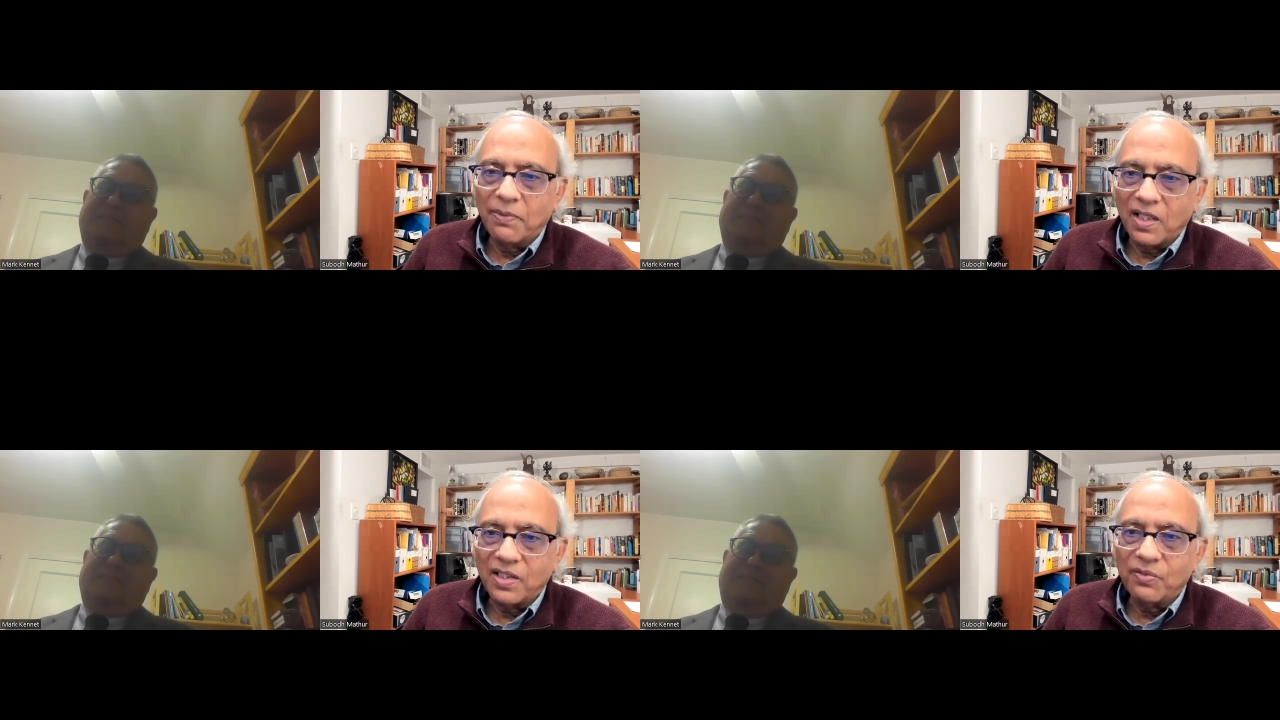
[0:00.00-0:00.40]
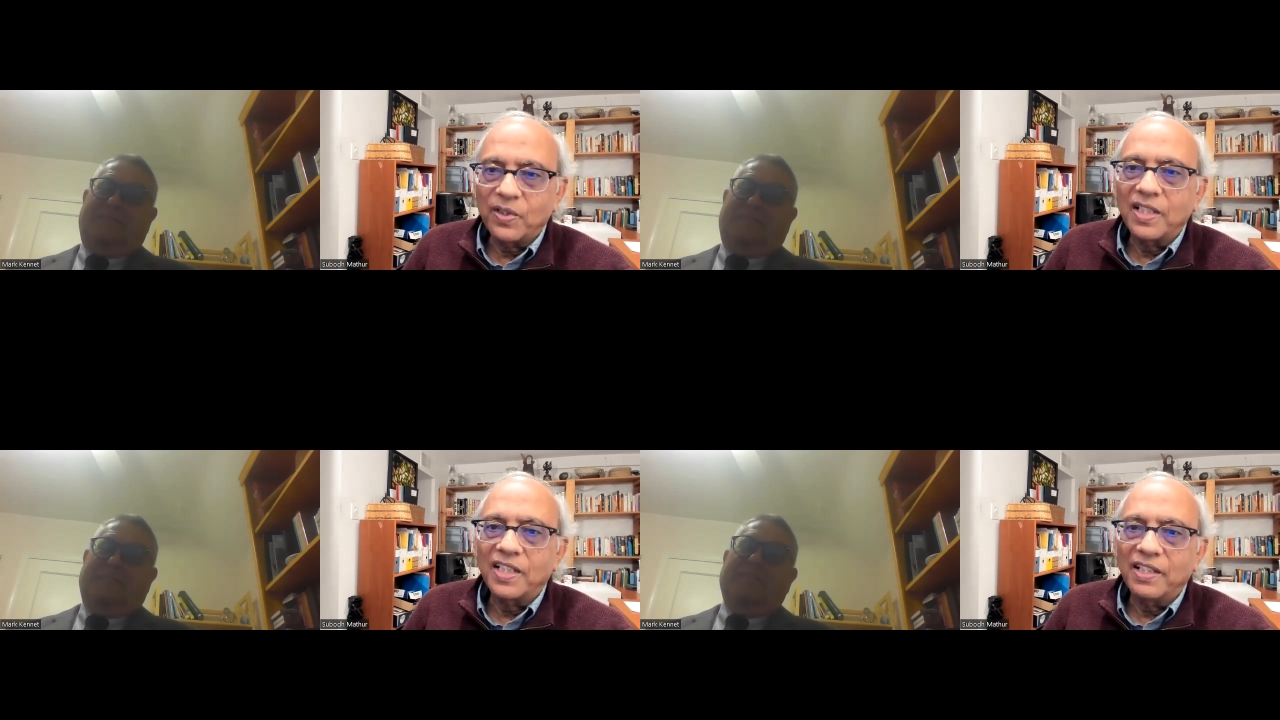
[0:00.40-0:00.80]
part,
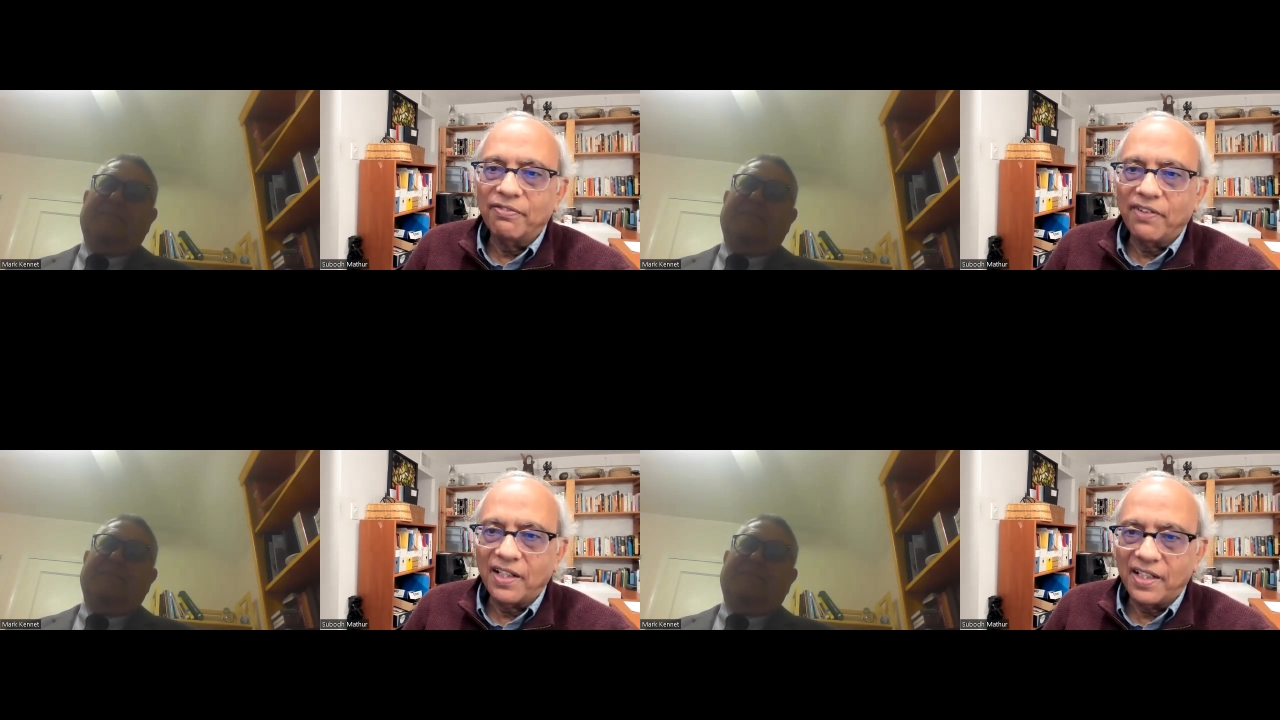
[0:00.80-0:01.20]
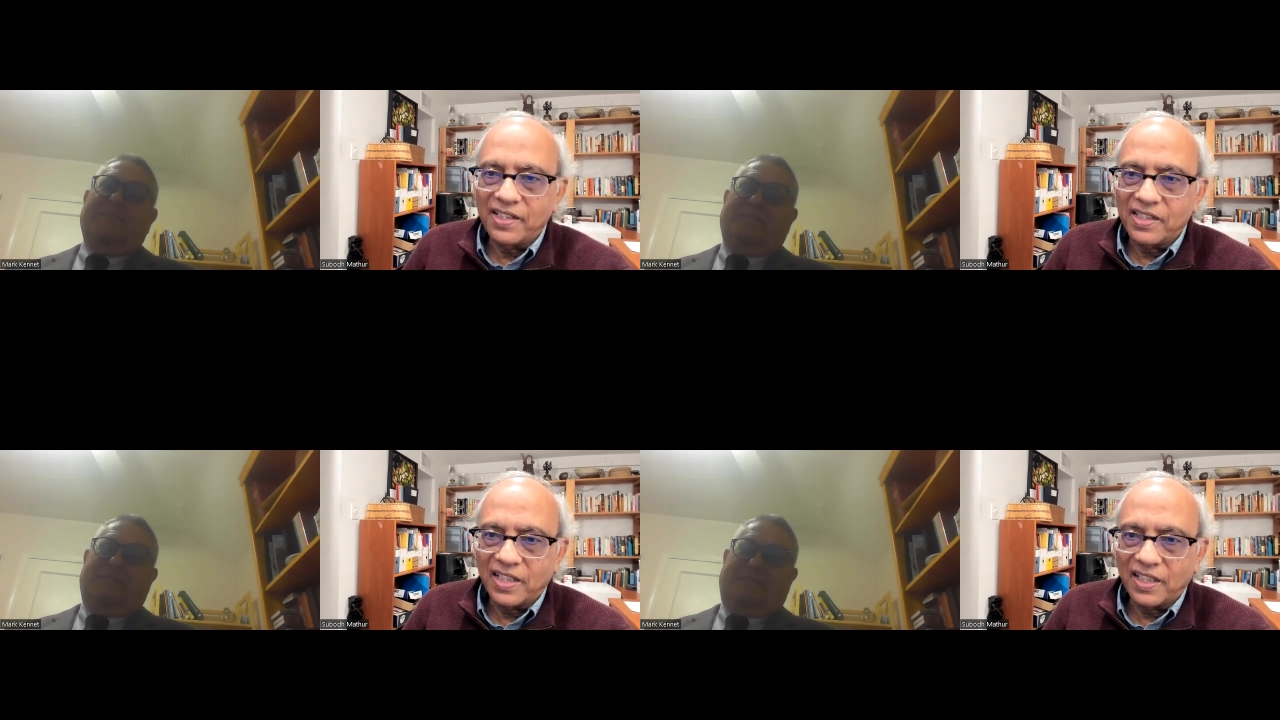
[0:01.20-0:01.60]
we need the
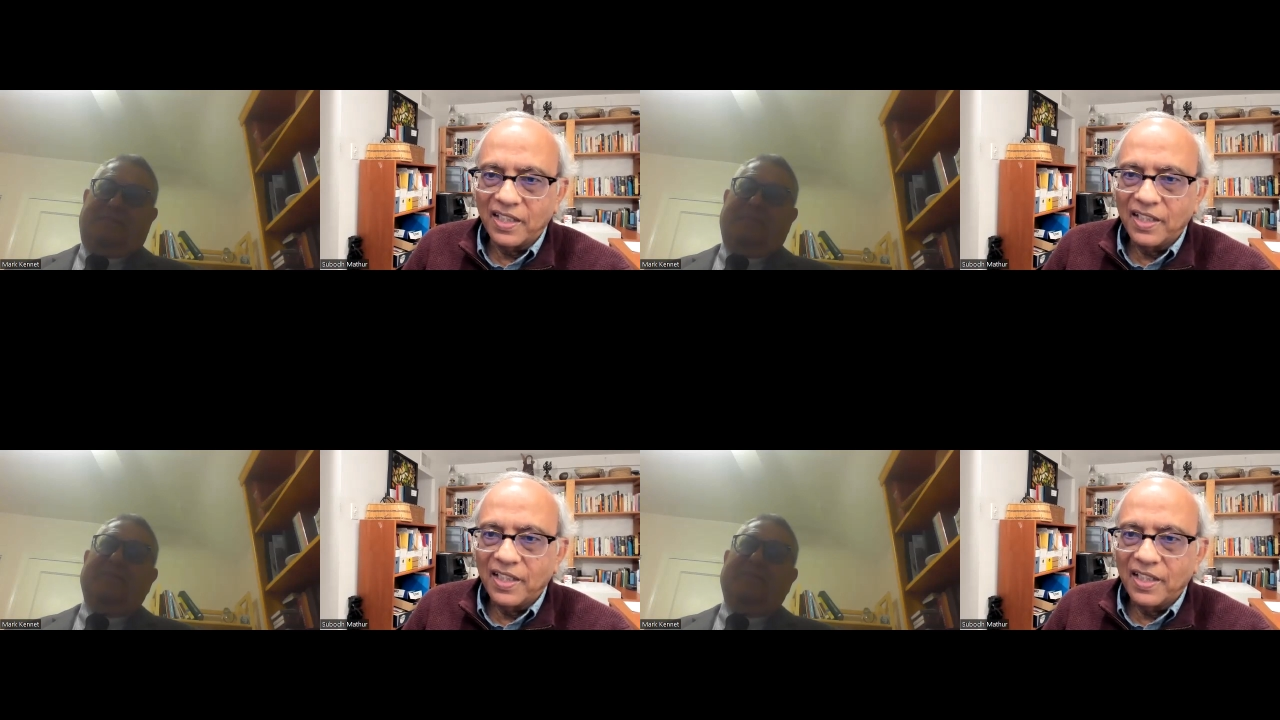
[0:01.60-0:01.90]
financing,